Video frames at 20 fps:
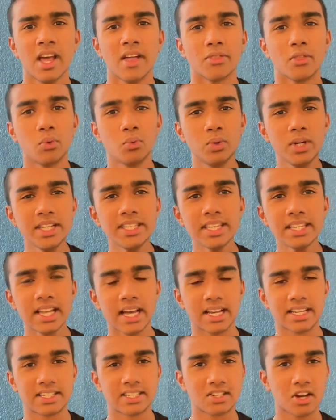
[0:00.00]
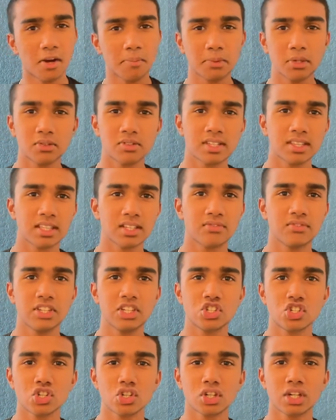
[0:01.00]
The reason I stopped using this
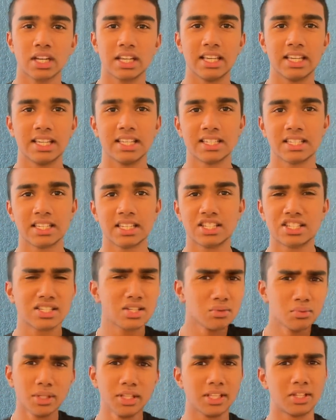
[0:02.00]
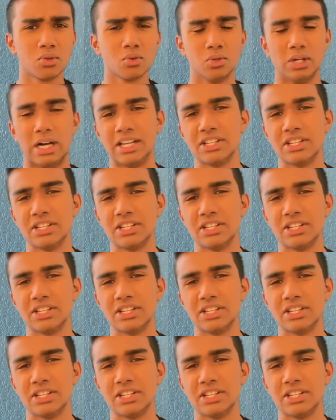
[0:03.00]
feature is it's still really cool.